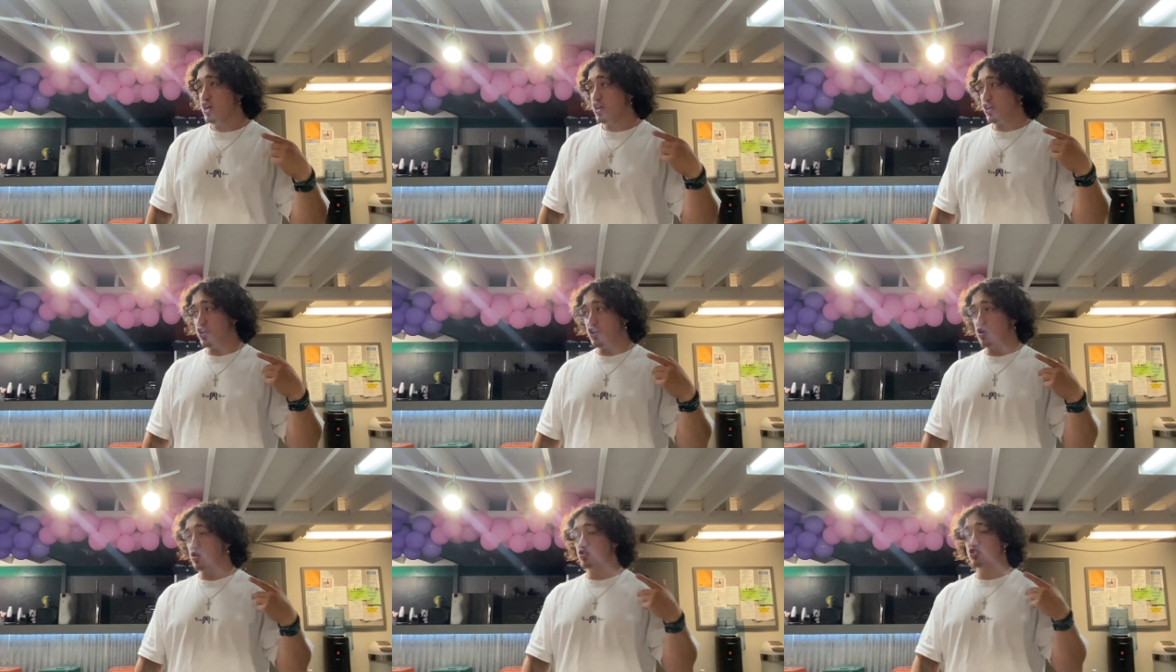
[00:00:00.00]

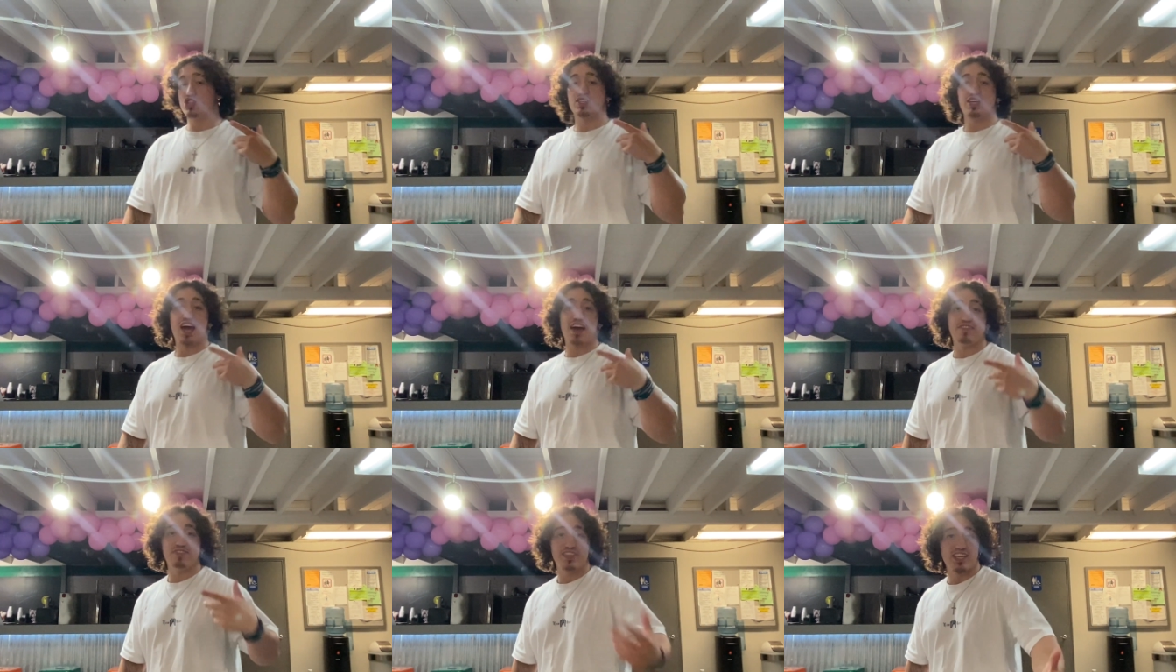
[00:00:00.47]
you know, just
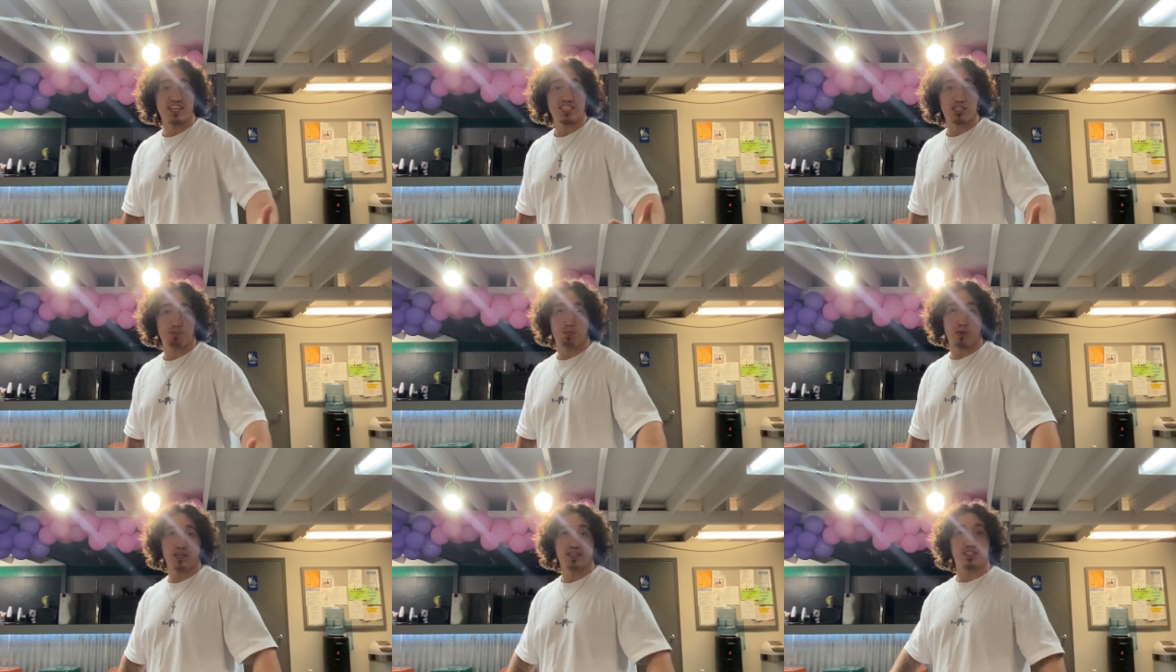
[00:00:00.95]
have
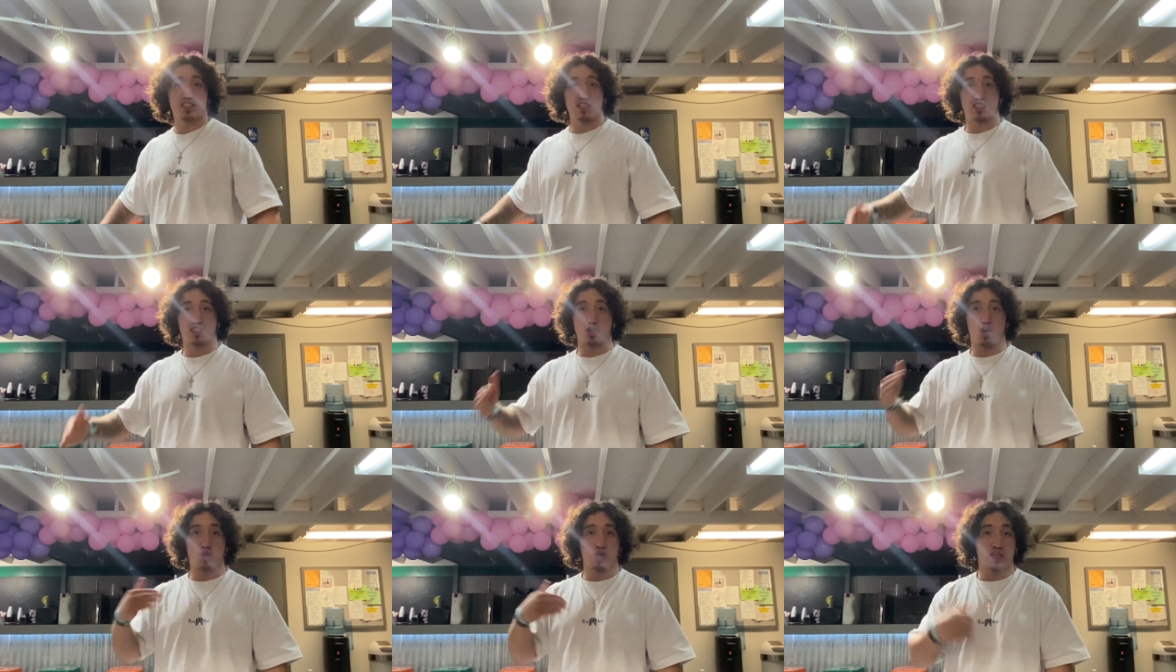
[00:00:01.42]
discipline to
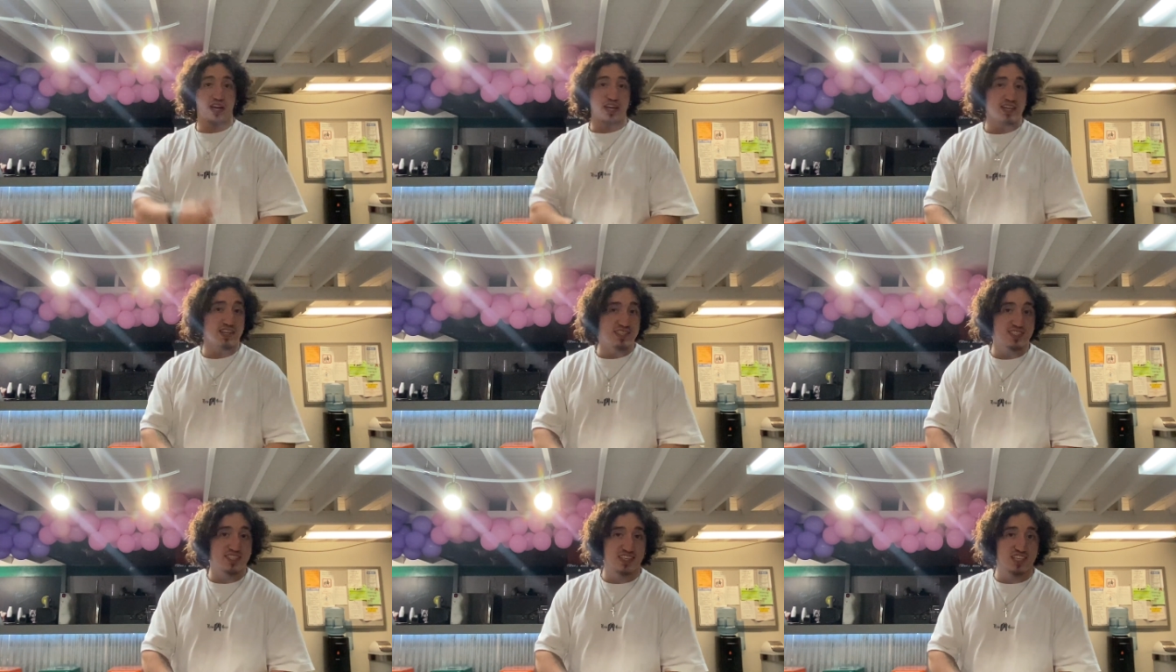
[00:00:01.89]
start
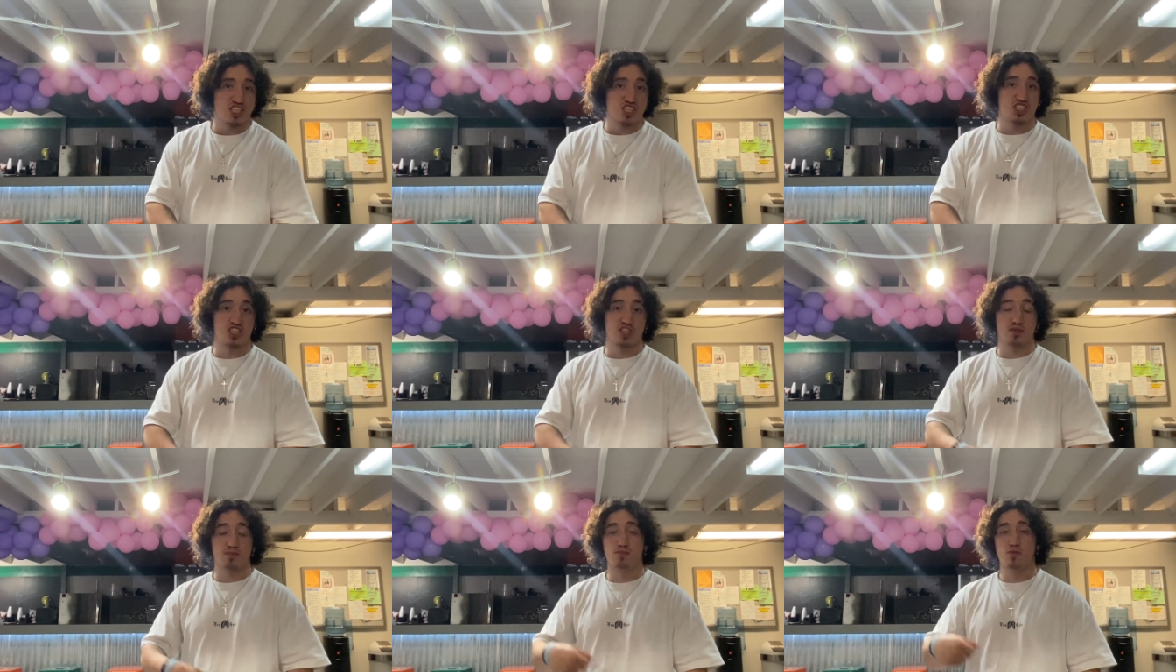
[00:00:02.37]
getting to the
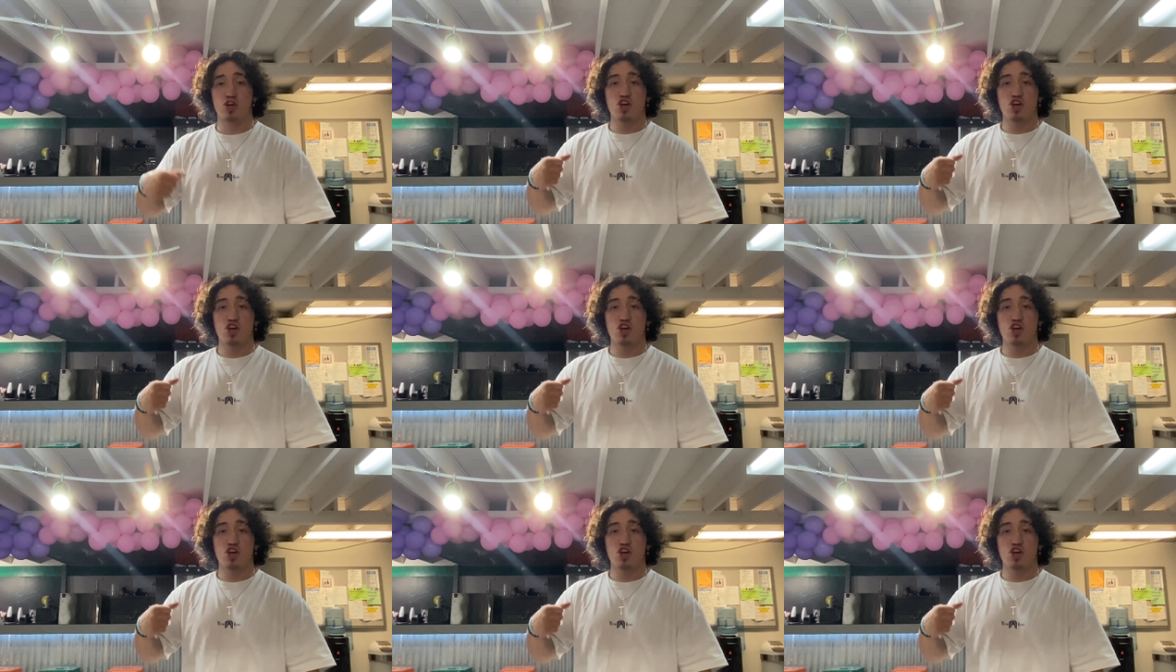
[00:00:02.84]
gym,